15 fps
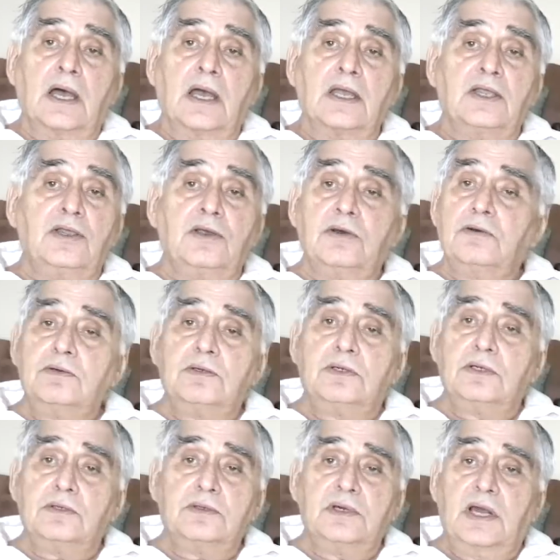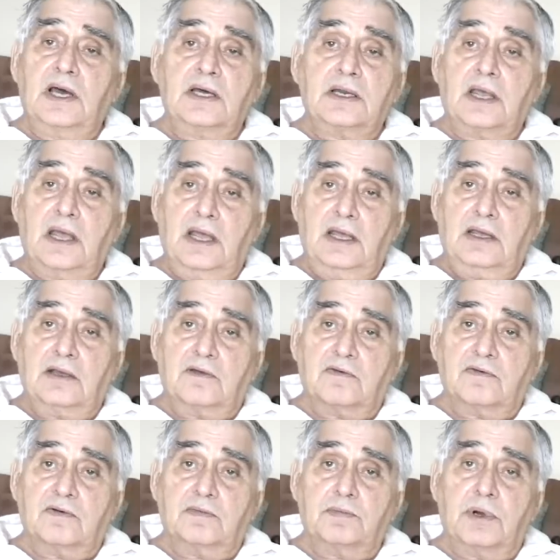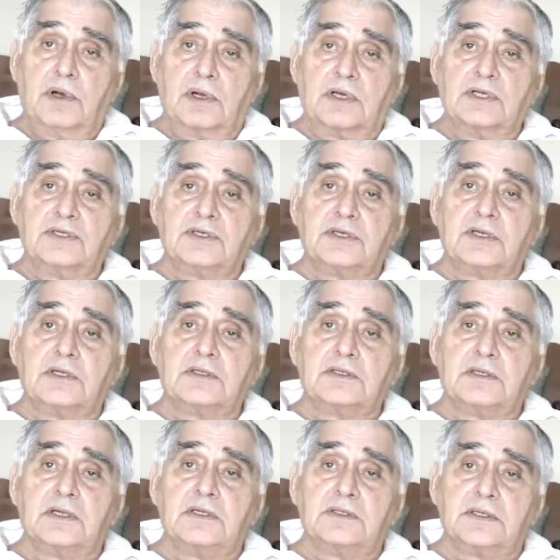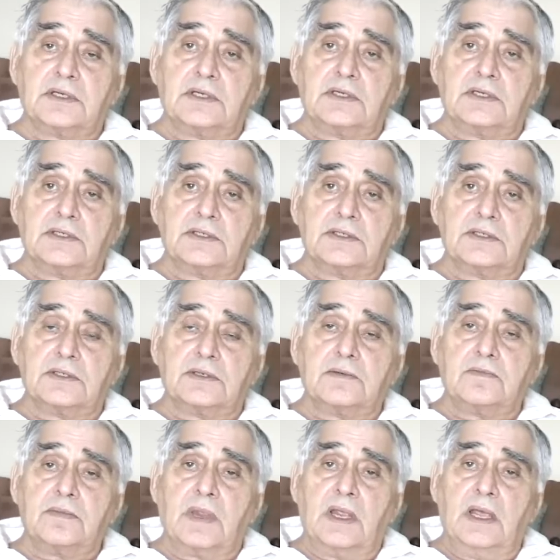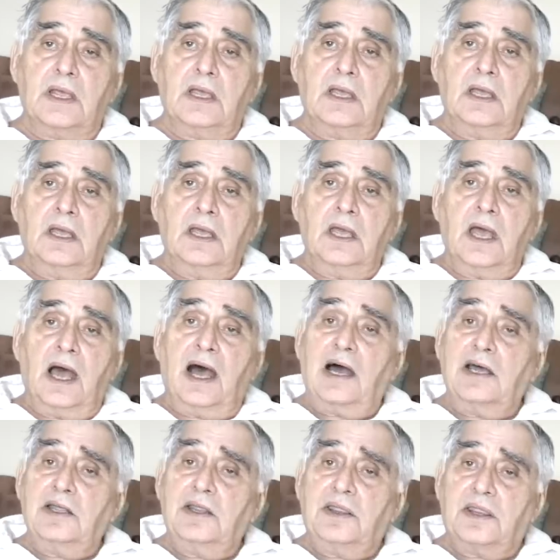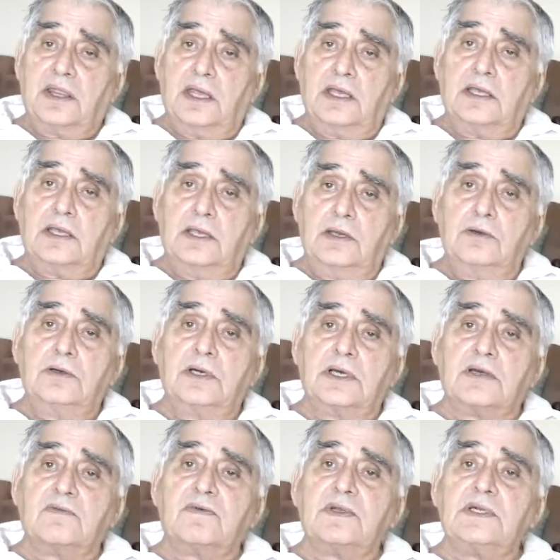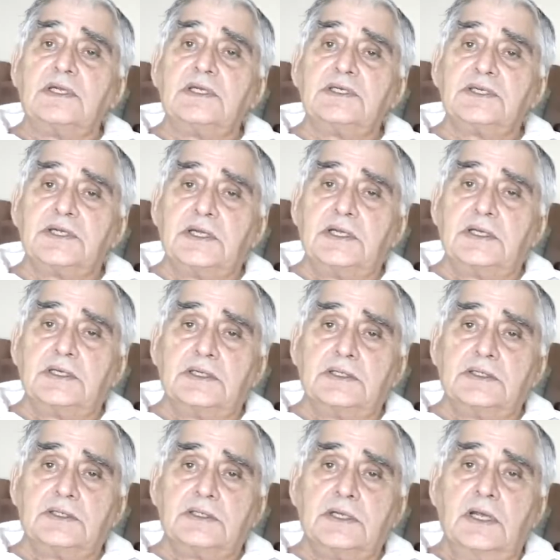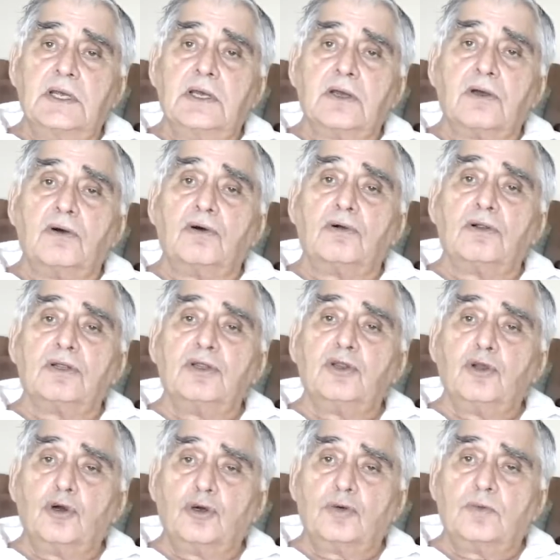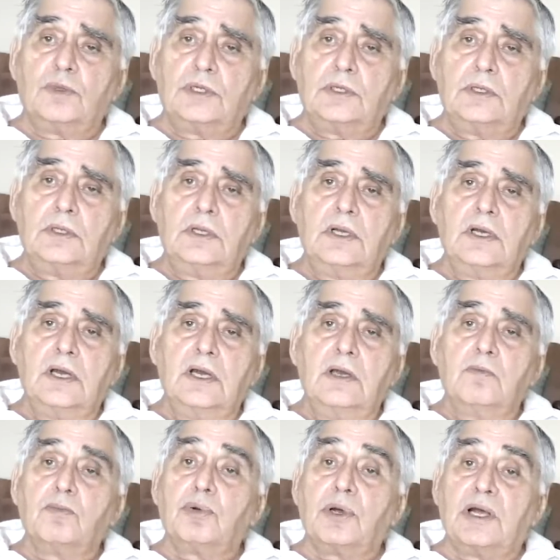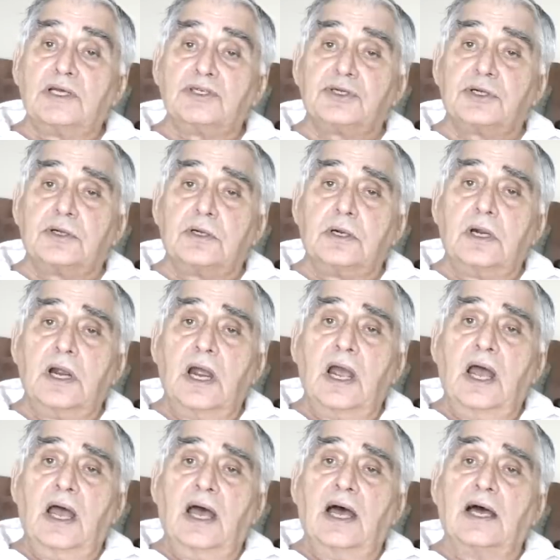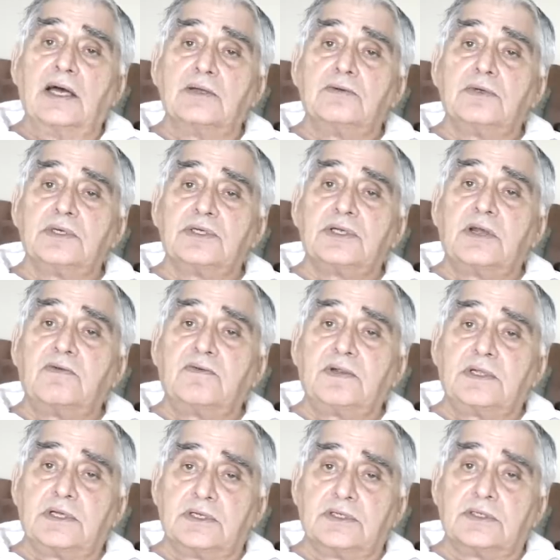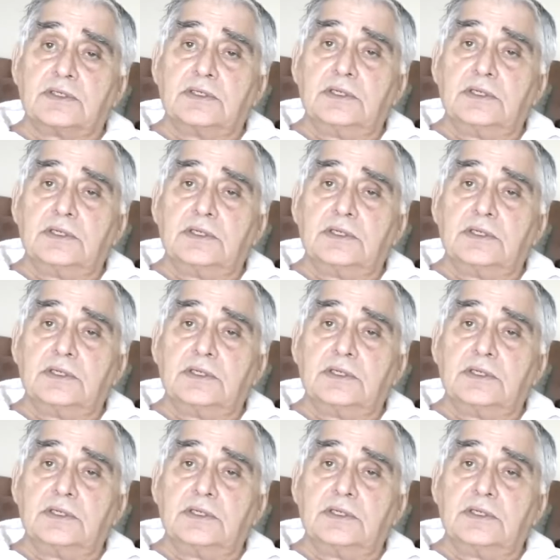You do not have Parkinson's disease. I think you have a disease called normal pressure hydrocephalus,